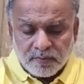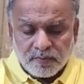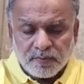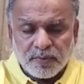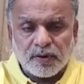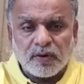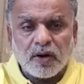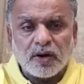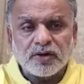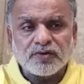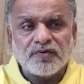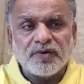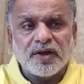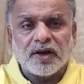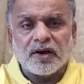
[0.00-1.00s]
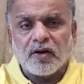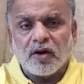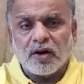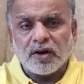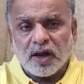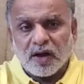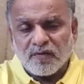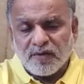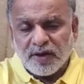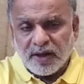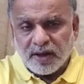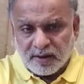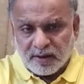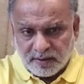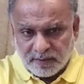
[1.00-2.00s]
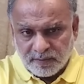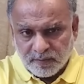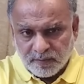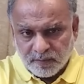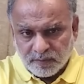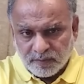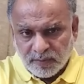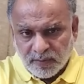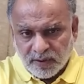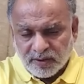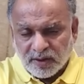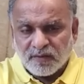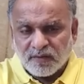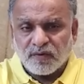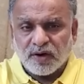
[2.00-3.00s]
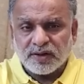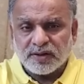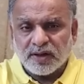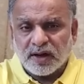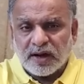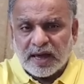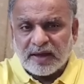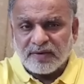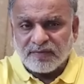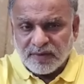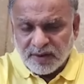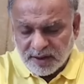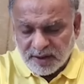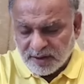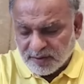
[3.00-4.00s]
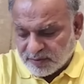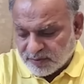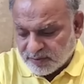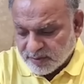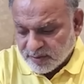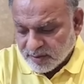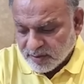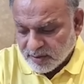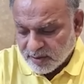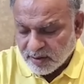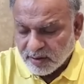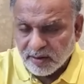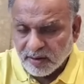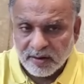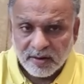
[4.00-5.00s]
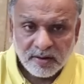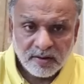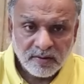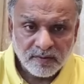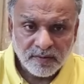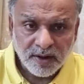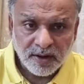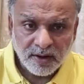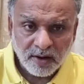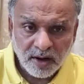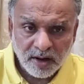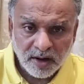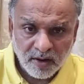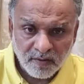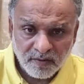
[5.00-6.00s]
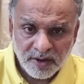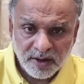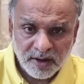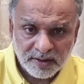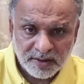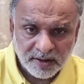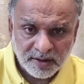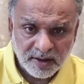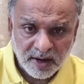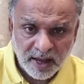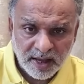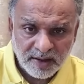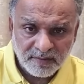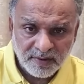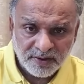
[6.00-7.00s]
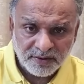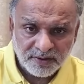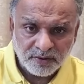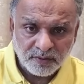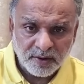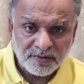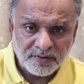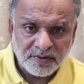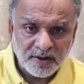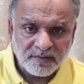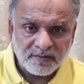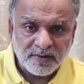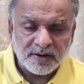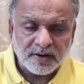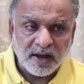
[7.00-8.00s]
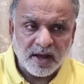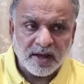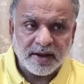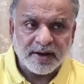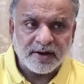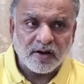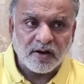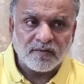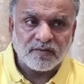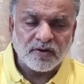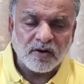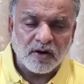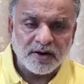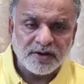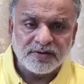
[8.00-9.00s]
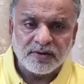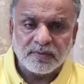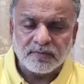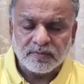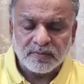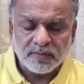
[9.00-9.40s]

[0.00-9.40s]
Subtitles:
because we are not aware that what the life is. We are not aware that life is to achieve the target of Godism.